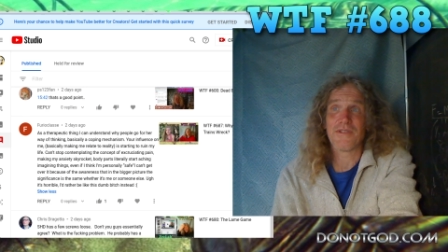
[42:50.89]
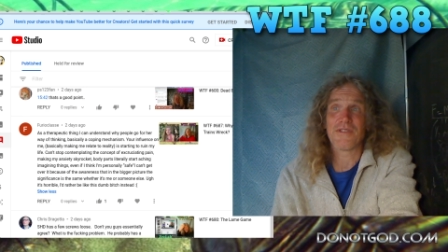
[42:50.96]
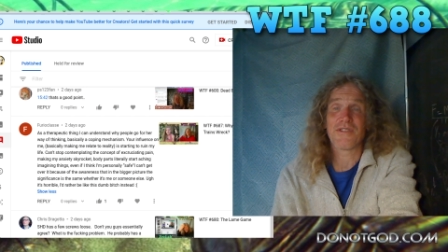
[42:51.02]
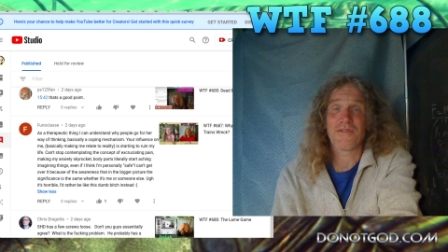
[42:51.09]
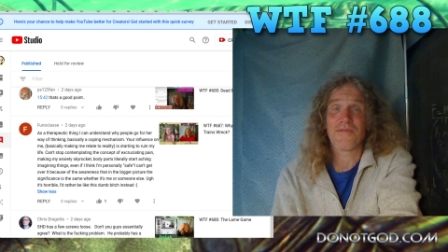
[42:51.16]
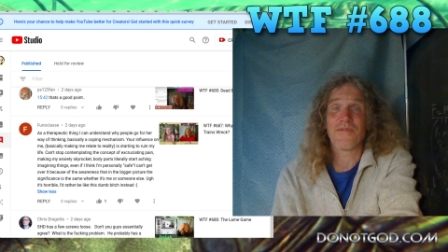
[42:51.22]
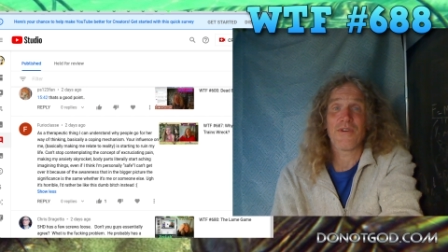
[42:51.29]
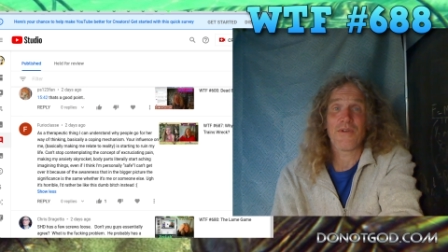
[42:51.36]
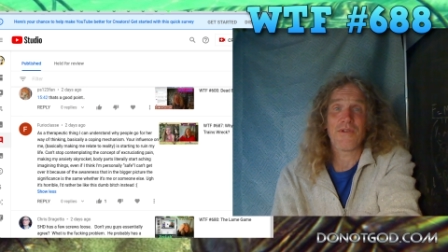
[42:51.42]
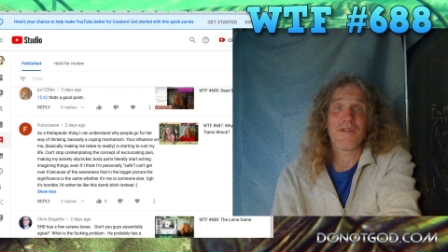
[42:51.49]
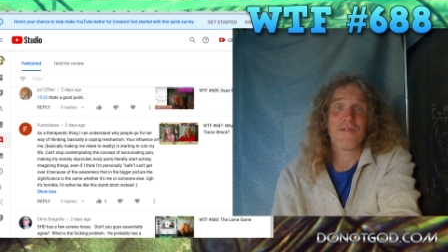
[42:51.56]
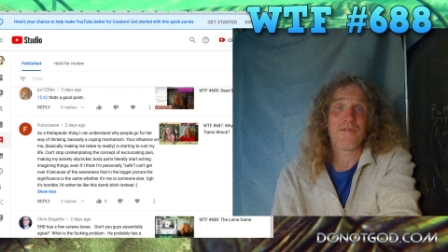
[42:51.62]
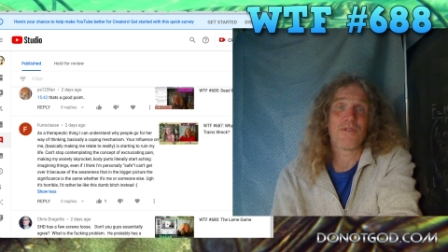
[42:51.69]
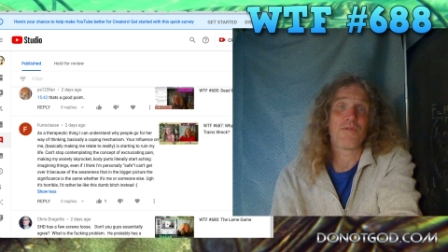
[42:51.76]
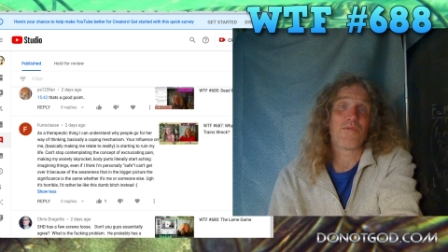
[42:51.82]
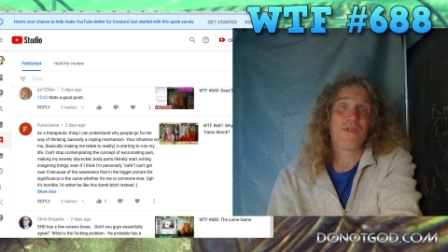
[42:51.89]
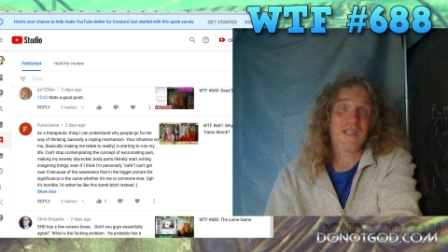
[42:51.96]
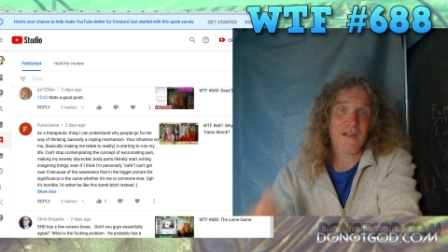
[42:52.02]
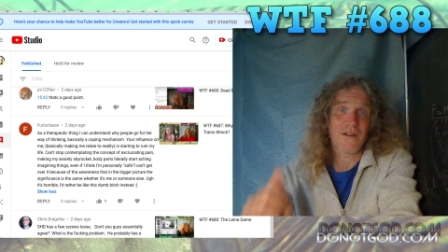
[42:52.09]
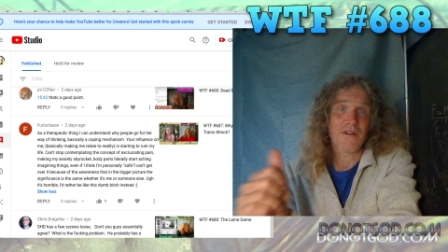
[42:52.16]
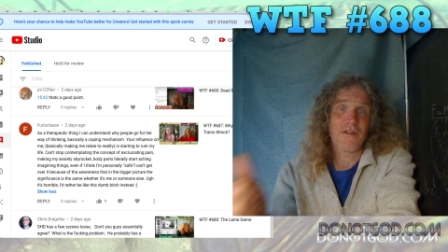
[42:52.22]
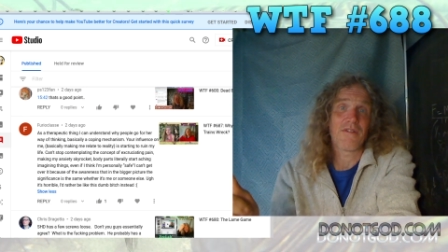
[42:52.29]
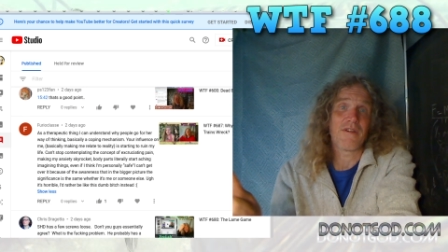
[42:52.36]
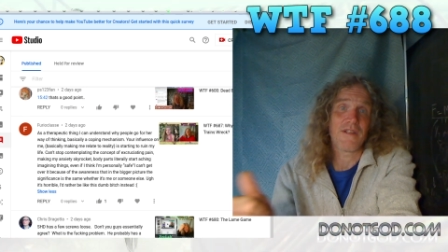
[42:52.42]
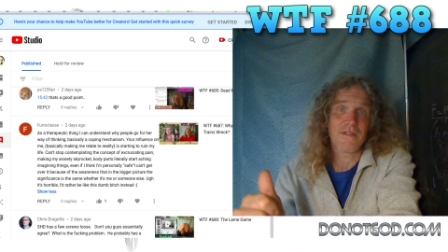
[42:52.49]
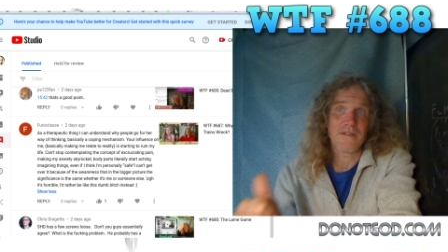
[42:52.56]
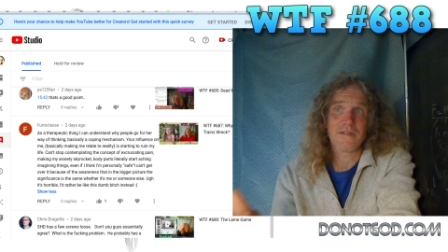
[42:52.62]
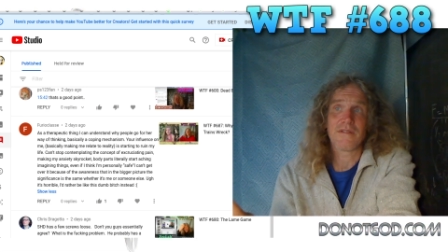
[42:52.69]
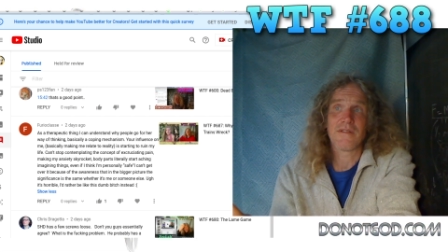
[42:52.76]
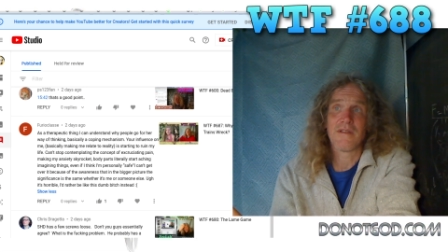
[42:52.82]
you're just voting for
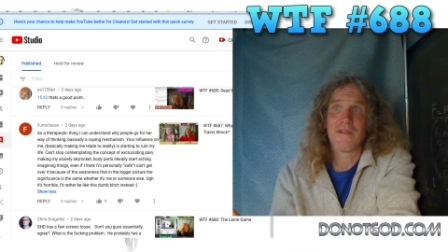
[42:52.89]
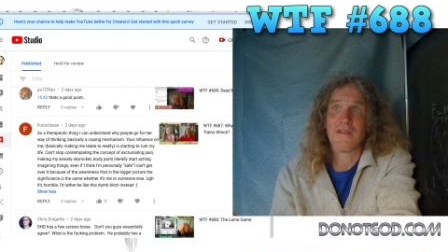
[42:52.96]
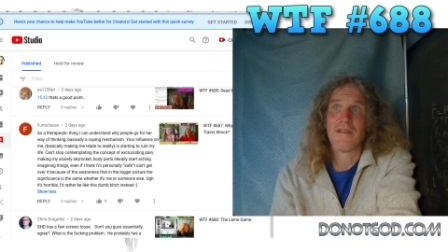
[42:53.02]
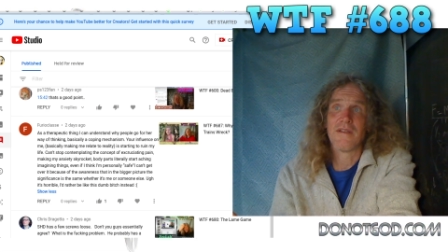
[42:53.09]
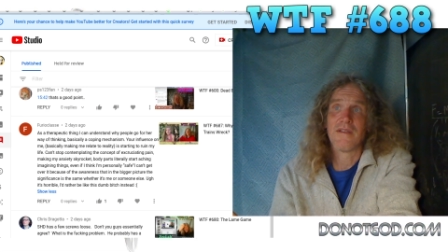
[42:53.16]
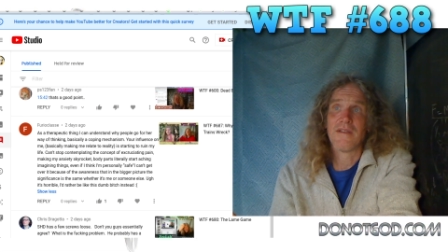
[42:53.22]
reoccurrence